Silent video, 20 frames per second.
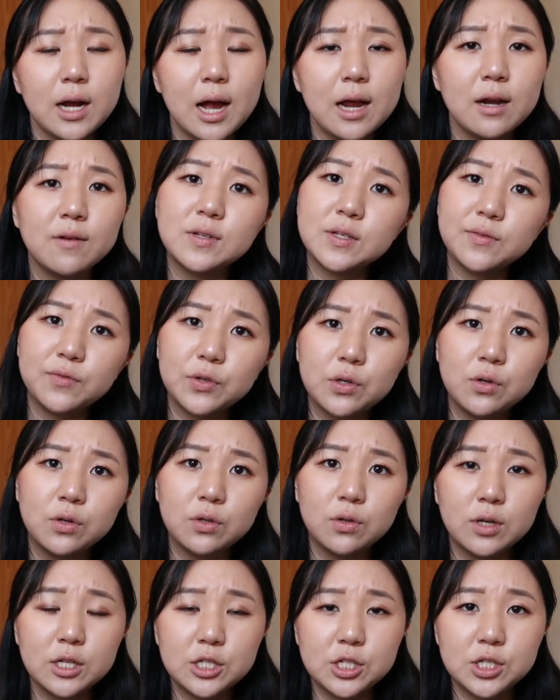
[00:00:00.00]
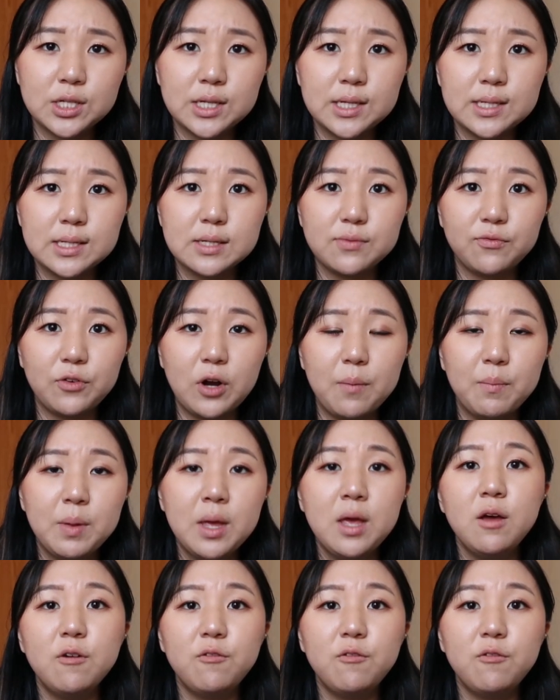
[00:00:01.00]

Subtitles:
kind of difficult questions from